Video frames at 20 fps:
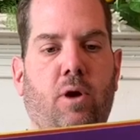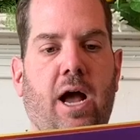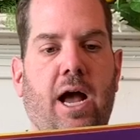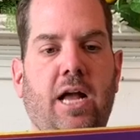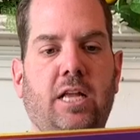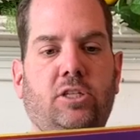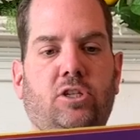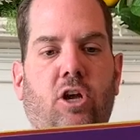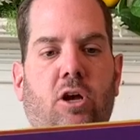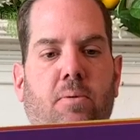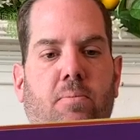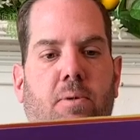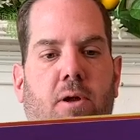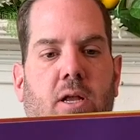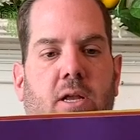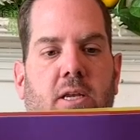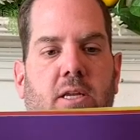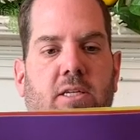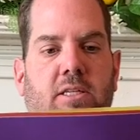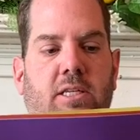a hot dog
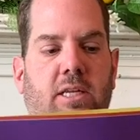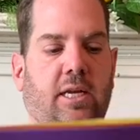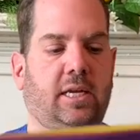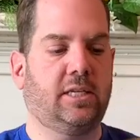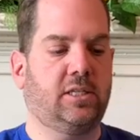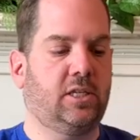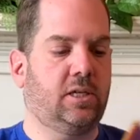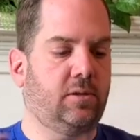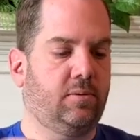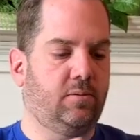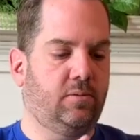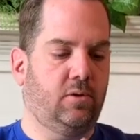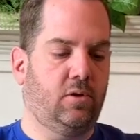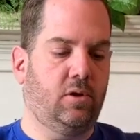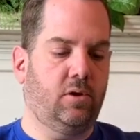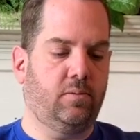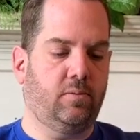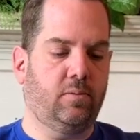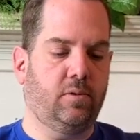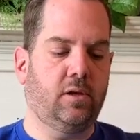bun is nice.
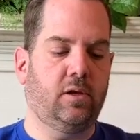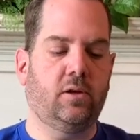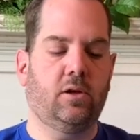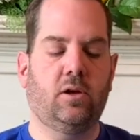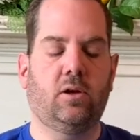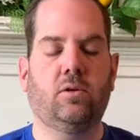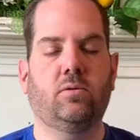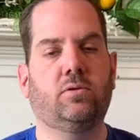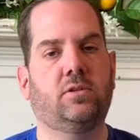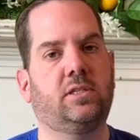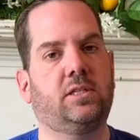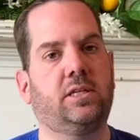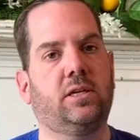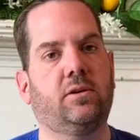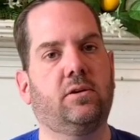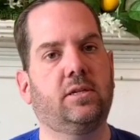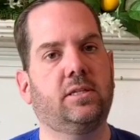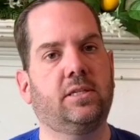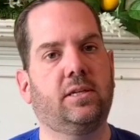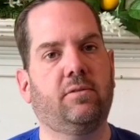Oh,
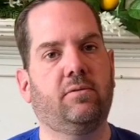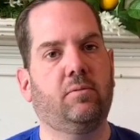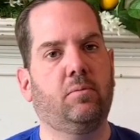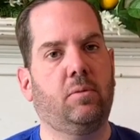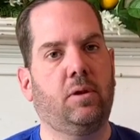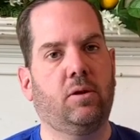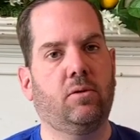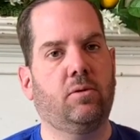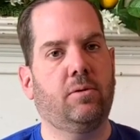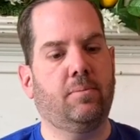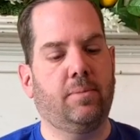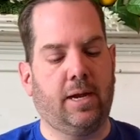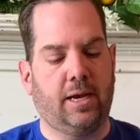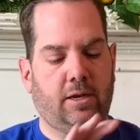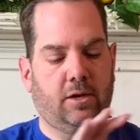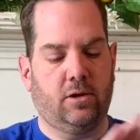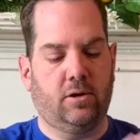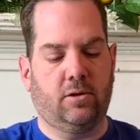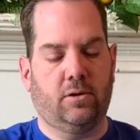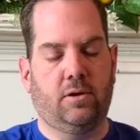Siri's giving me a
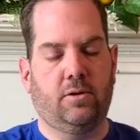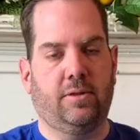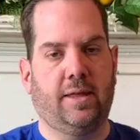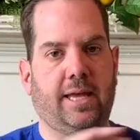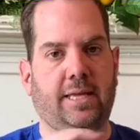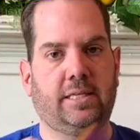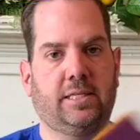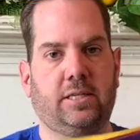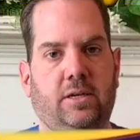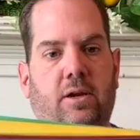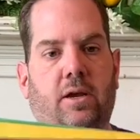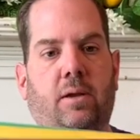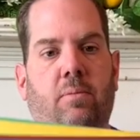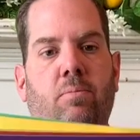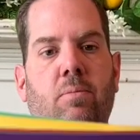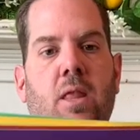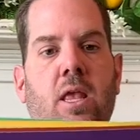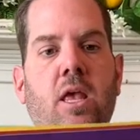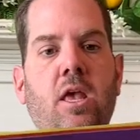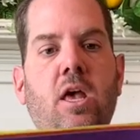reminder. Oh, that's Siri.
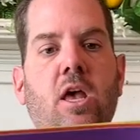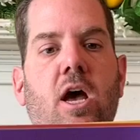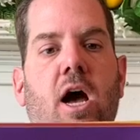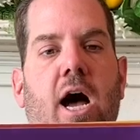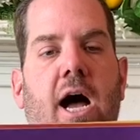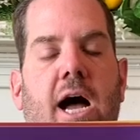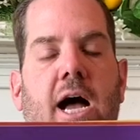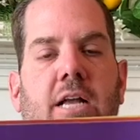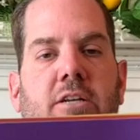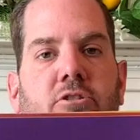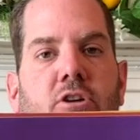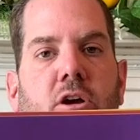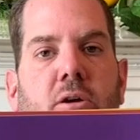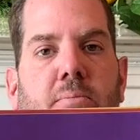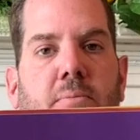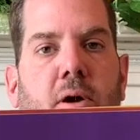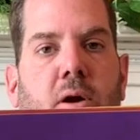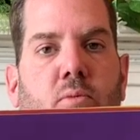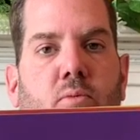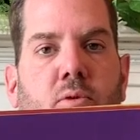A hot
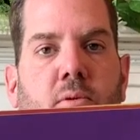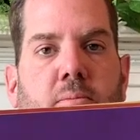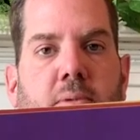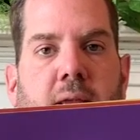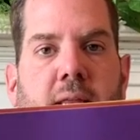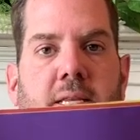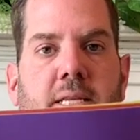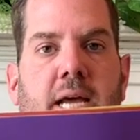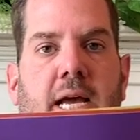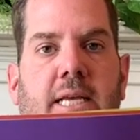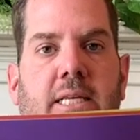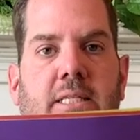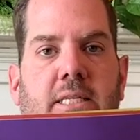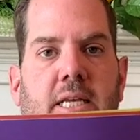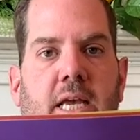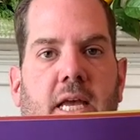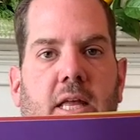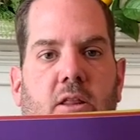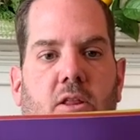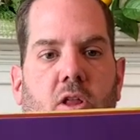dog bun would be
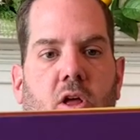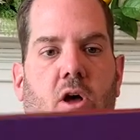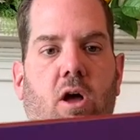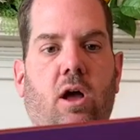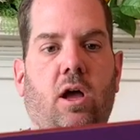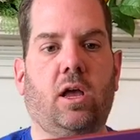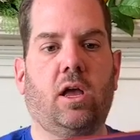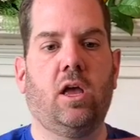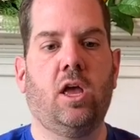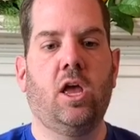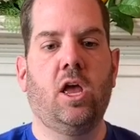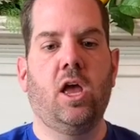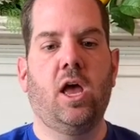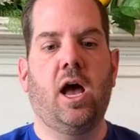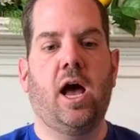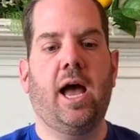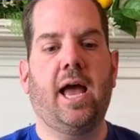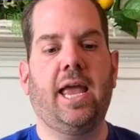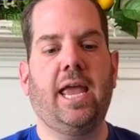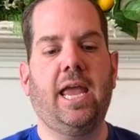nice and long.
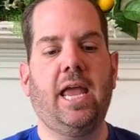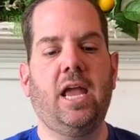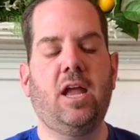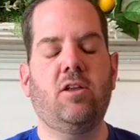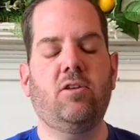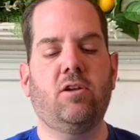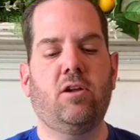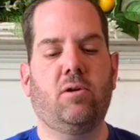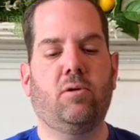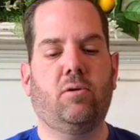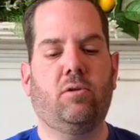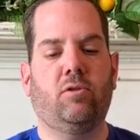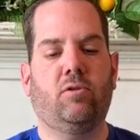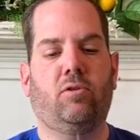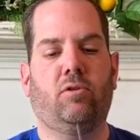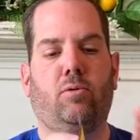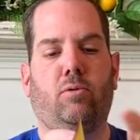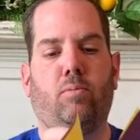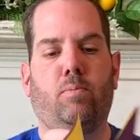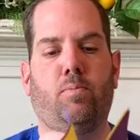A
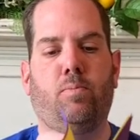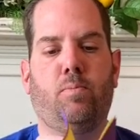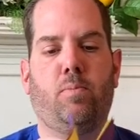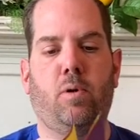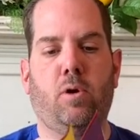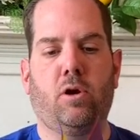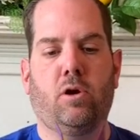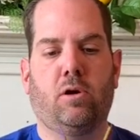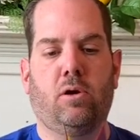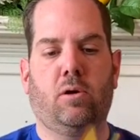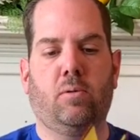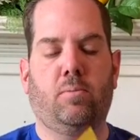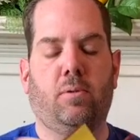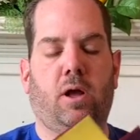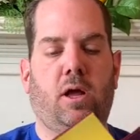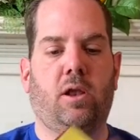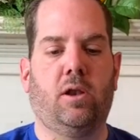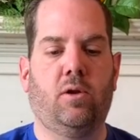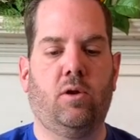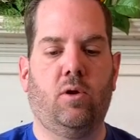hamburger
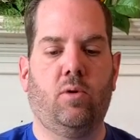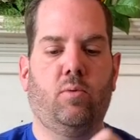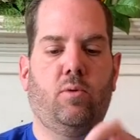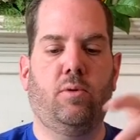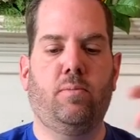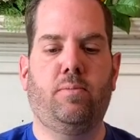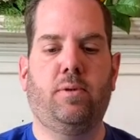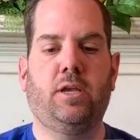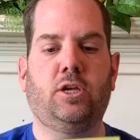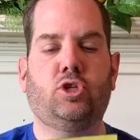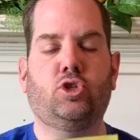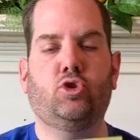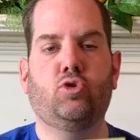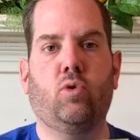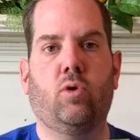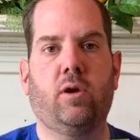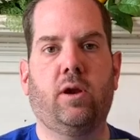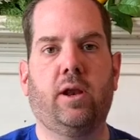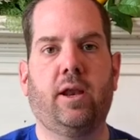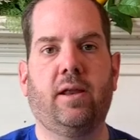bun would be
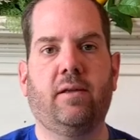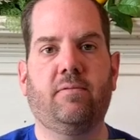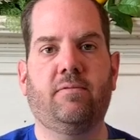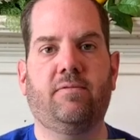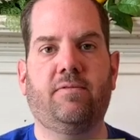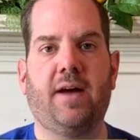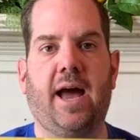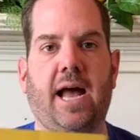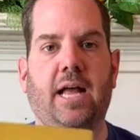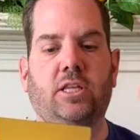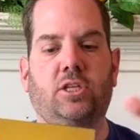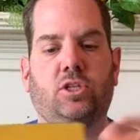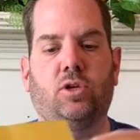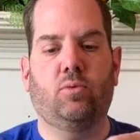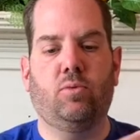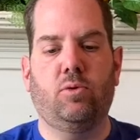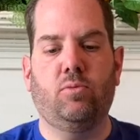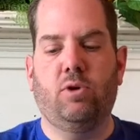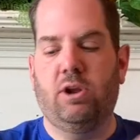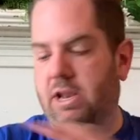short and fat. So
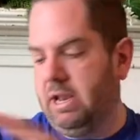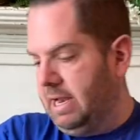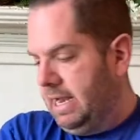we want a